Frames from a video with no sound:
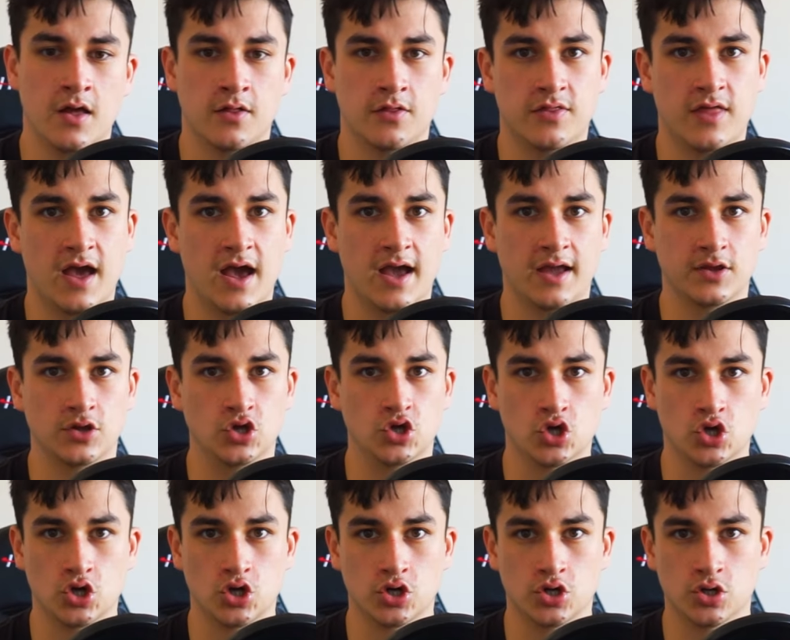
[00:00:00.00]
that
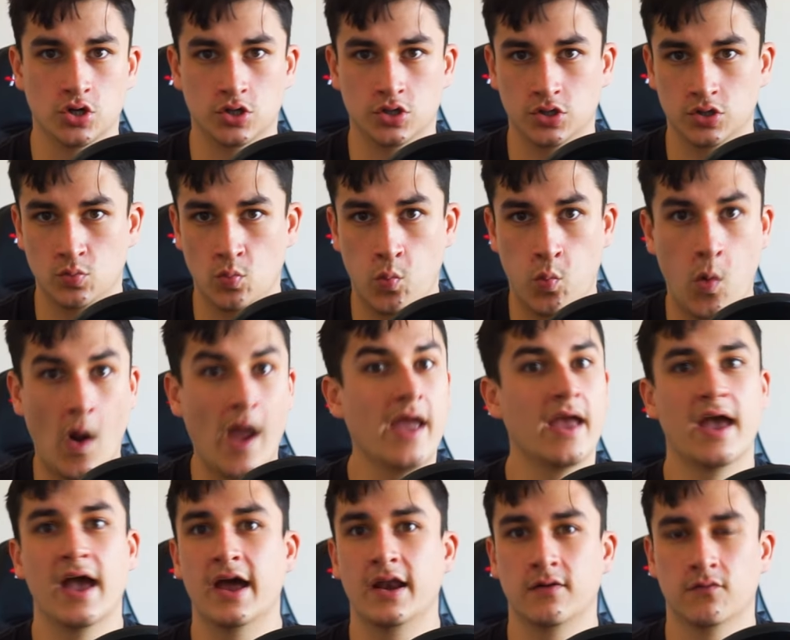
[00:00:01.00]
you're way
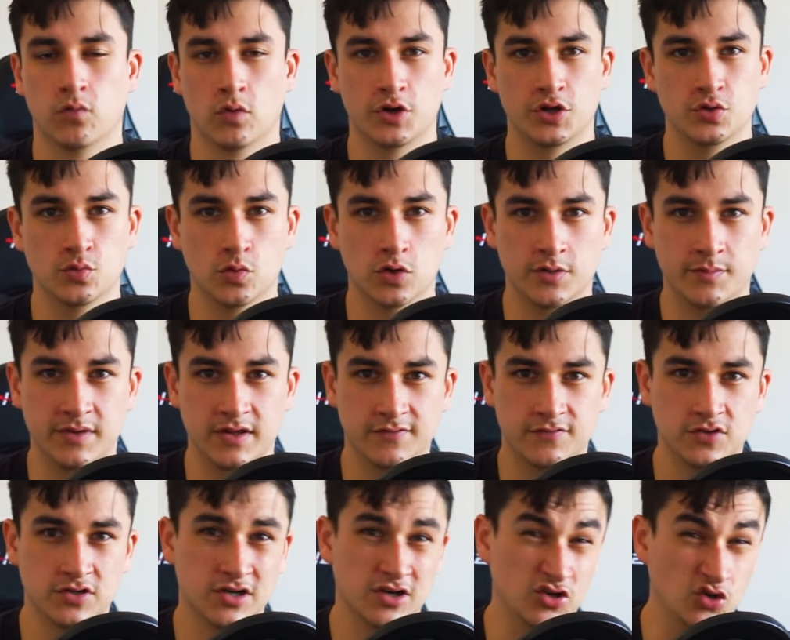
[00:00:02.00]
ahead of where you would be if
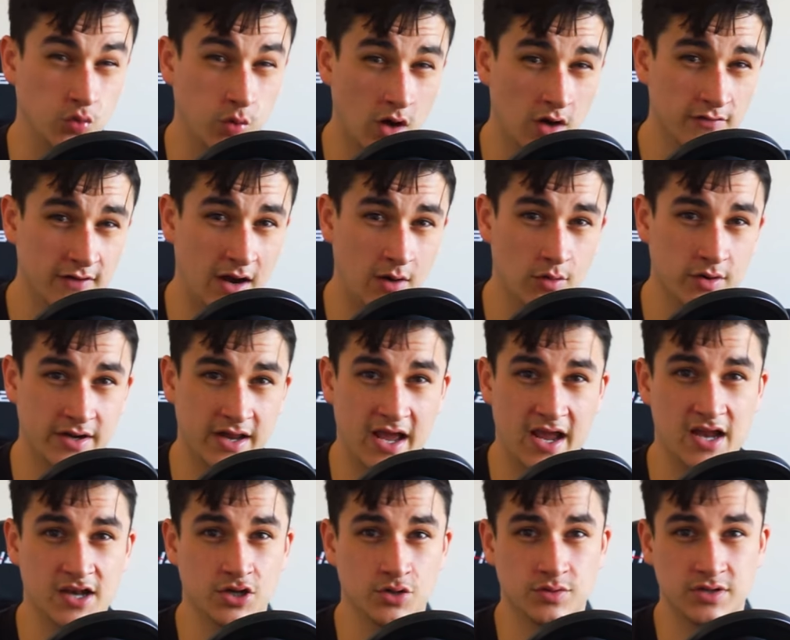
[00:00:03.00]
you did a 12-hour
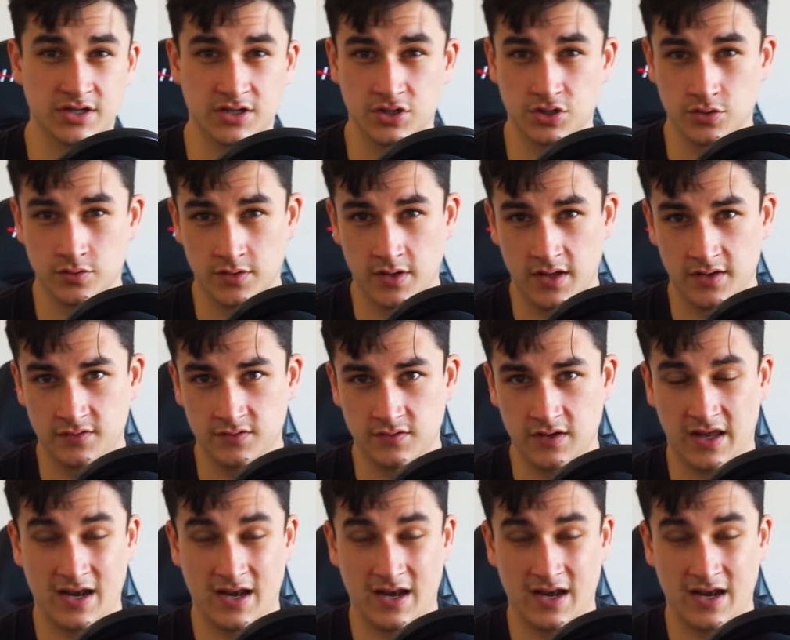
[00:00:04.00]
day and you didn't do this.